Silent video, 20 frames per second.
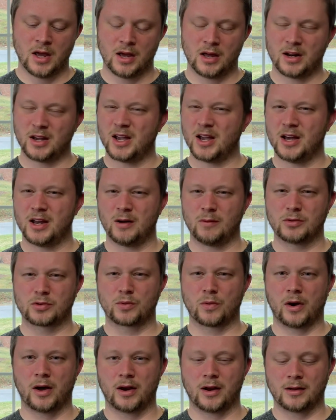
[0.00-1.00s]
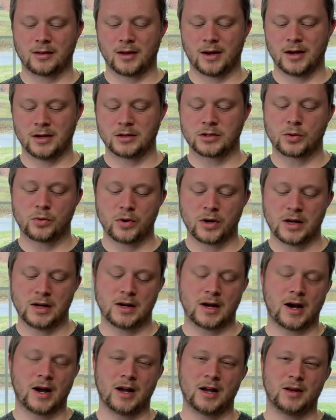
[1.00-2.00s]
Again, it was right at like
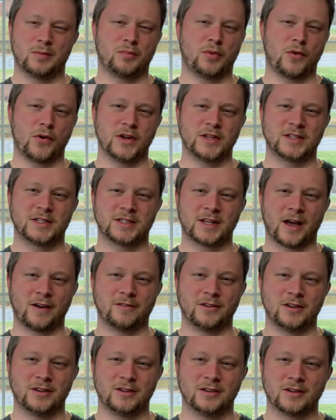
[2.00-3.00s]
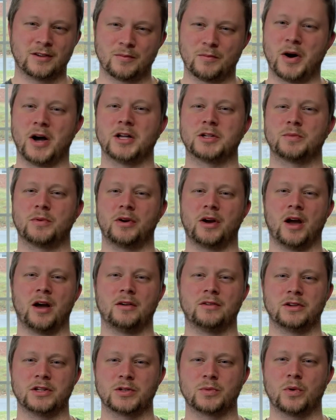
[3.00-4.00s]
29.7 miles per
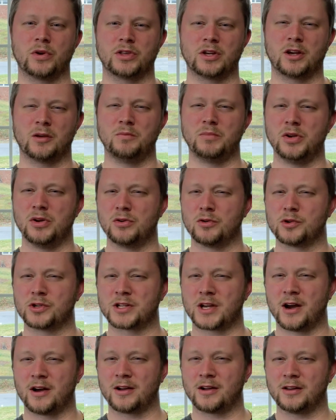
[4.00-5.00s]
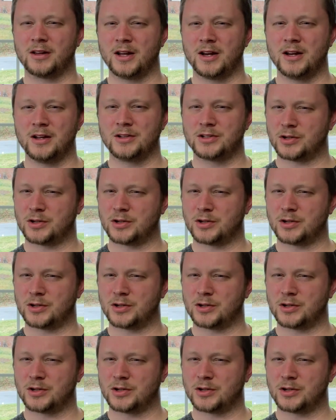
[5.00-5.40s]
gallon is what the computer is calculating.